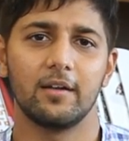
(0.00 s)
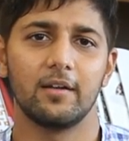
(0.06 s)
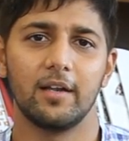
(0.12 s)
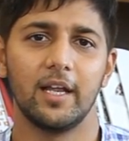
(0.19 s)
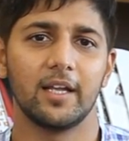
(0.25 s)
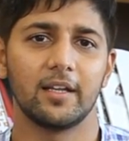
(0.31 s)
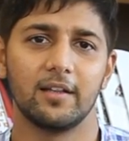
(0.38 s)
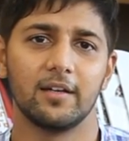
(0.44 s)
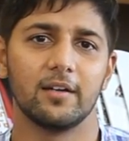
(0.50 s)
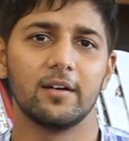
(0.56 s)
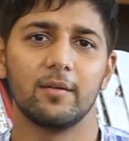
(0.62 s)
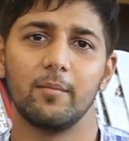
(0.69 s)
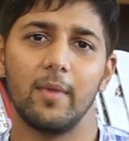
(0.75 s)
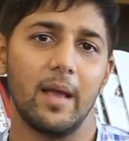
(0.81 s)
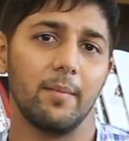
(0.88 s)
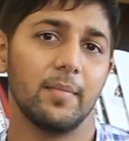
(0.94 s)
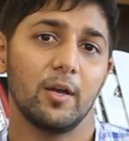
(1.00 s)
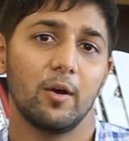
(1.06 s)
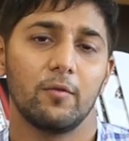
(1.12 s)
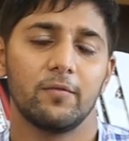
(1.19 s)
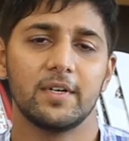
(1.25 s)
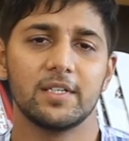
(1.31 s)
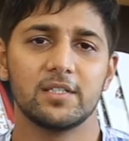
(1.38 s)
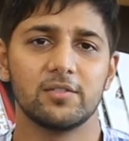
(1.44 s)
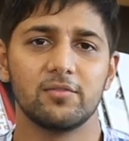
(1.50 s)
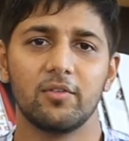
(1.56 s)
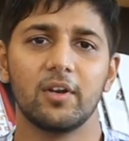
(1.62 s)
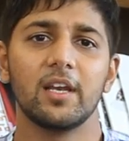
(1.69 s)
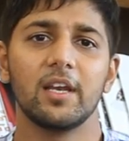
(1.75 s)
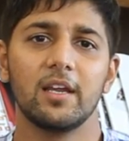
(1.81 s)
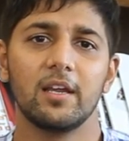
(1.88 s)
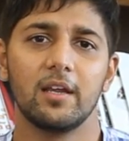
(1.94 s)
like the MBA office is
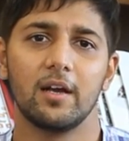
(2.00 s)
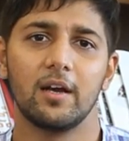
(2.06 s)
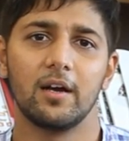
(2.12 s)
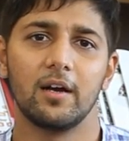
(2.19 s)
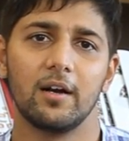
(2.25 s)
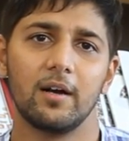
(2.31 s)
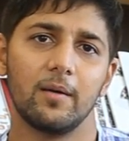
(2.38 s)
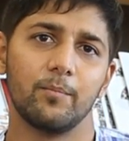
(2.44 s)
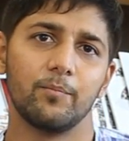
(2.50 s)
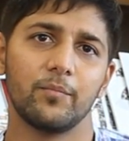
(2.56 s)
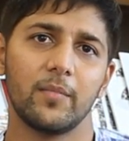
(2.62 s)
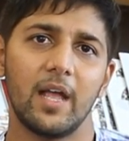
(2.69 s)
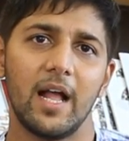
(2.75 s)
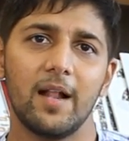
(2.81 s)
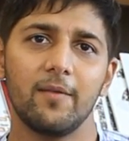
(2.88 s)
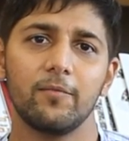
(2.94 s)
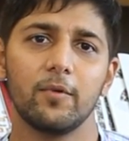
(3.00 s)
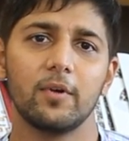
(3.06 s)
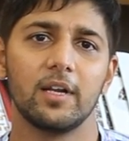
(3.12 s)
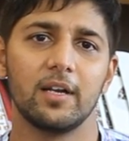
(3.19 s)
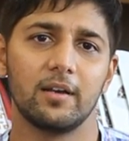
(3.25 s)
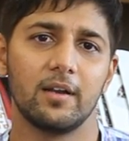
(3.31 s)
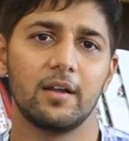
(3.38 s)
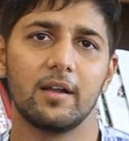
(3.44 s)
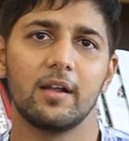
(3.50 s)
really uh, helpful in